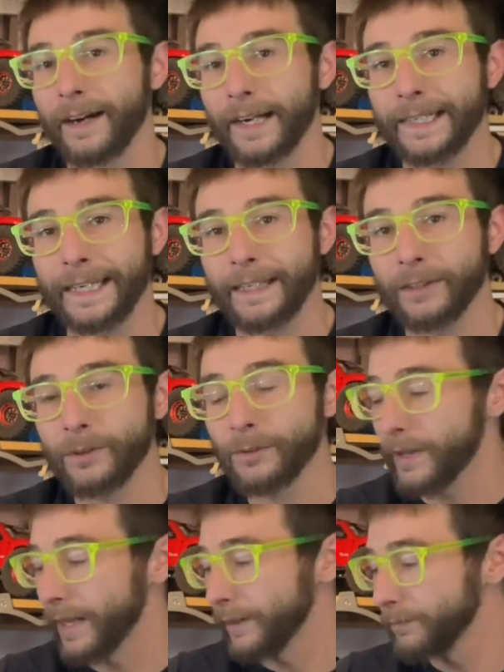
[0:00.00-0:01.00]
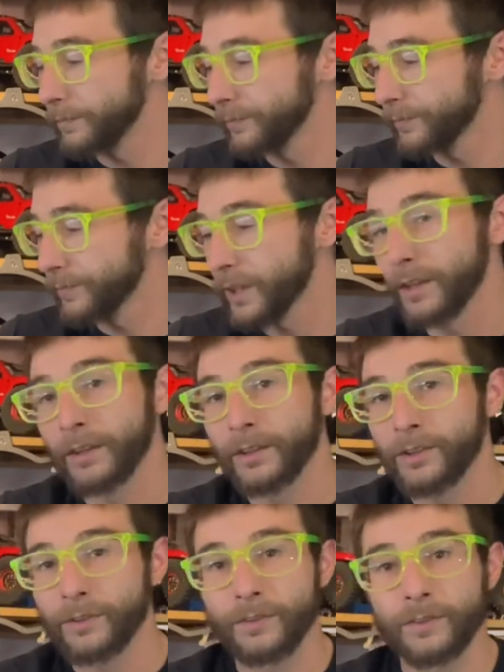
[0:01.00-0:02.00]
I can't do that.
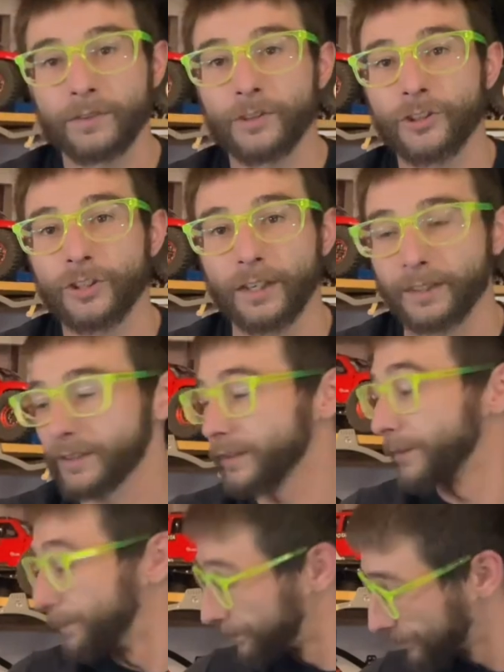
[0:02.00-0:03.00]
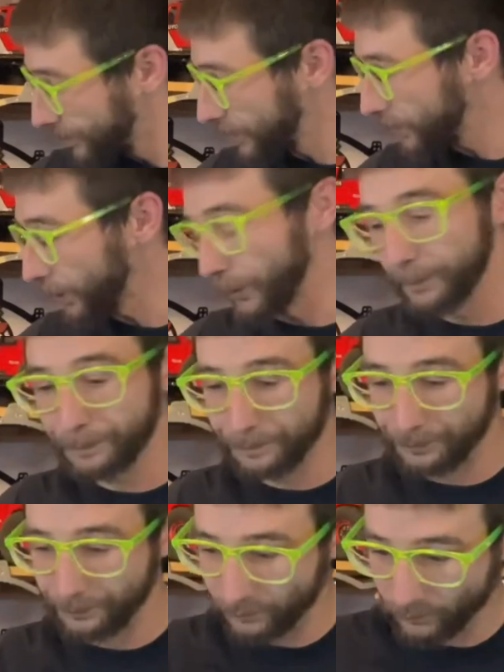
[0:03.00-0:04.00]
Shucks. So
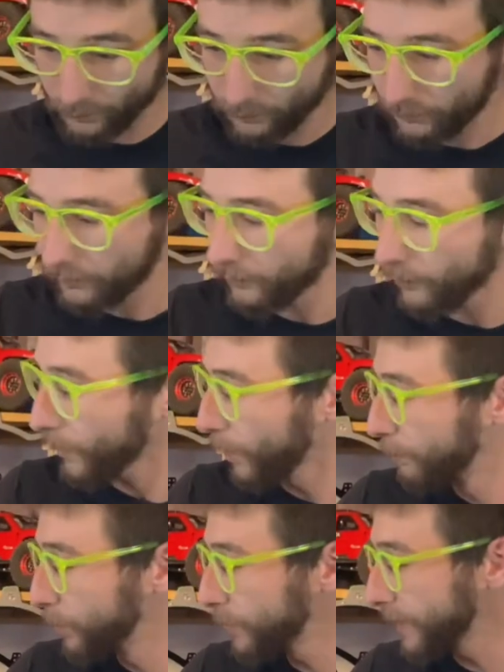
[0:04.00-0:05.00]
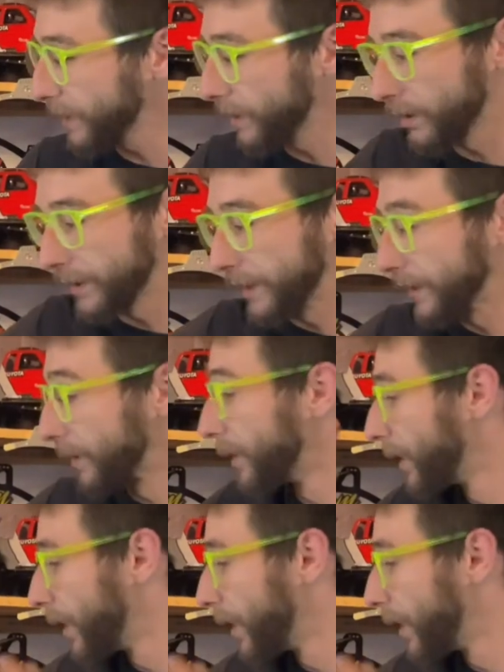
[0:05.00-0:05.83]
moving on here.